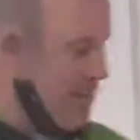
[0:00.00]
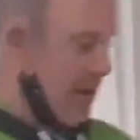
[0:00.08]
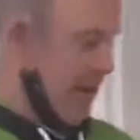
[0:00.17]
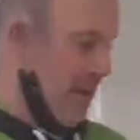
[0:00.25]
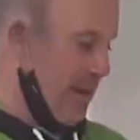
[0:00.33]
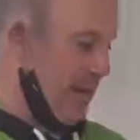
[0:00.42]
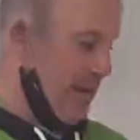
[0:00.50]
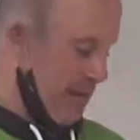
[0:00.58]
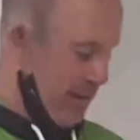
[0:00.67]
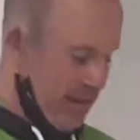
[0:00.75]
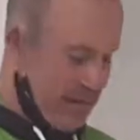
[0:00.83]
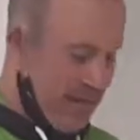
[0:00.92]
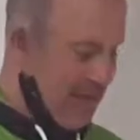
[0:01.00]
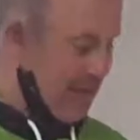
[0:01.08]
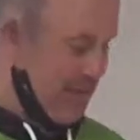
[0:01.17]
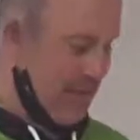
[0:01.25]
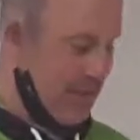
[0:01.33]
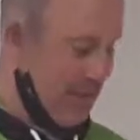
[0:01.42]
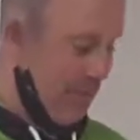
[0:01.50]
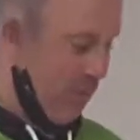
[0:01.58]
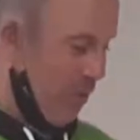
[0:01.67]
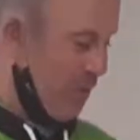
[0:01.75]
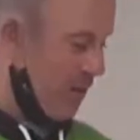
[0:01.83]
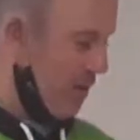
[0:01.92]
and you can see it's just a
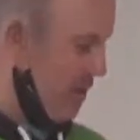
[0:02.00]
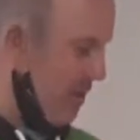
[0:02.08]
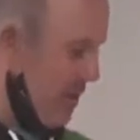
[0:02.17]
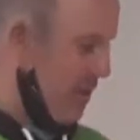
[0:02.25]
real